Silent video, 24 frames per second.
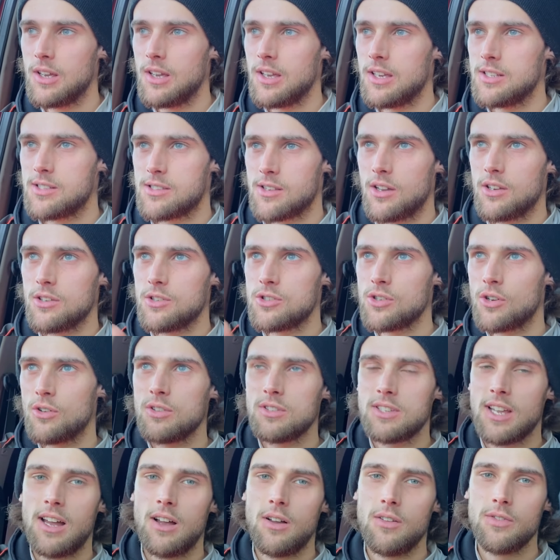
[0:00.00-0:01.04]
is like
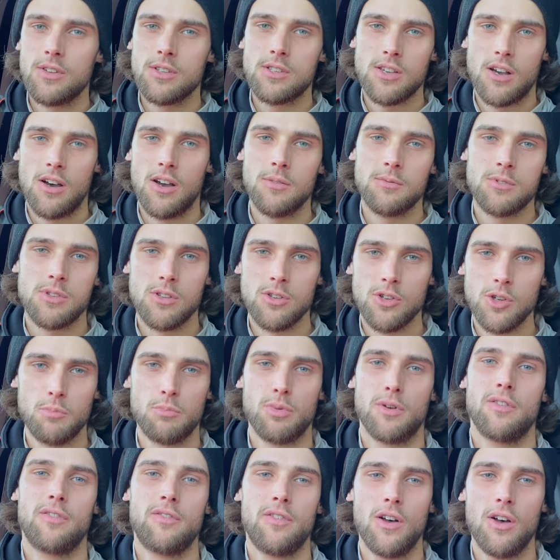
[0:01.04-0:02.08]
jot down the times that you
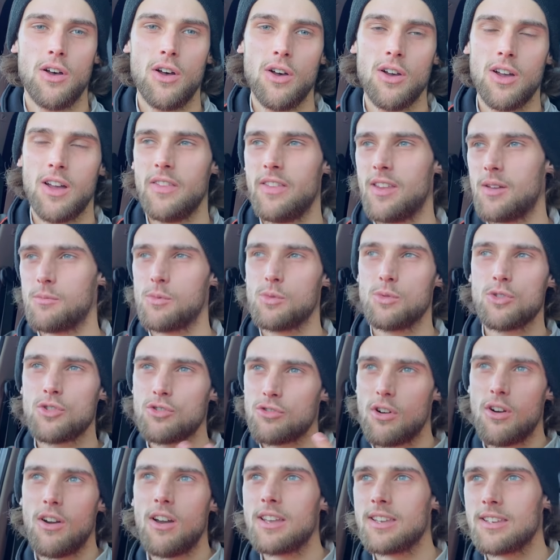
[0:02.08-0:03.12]
prefer and then we'll
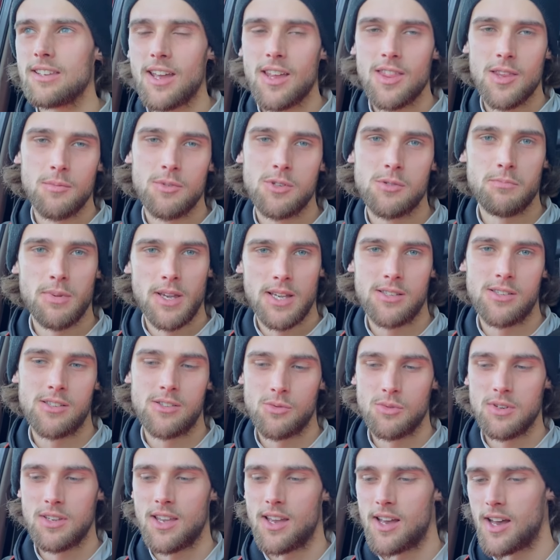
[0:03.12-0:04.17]
try and get them as best
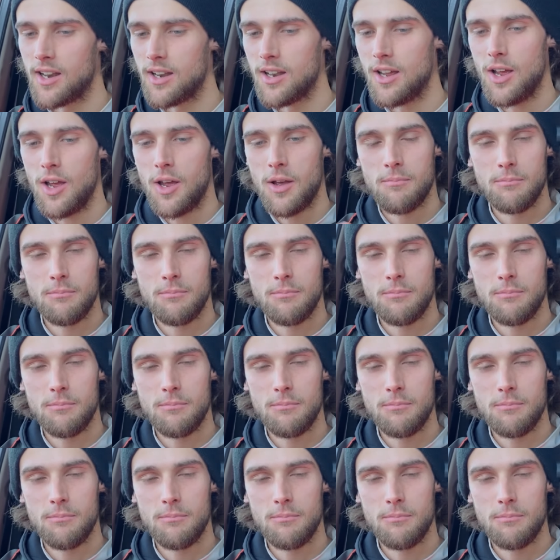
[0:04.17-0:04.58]
as we can.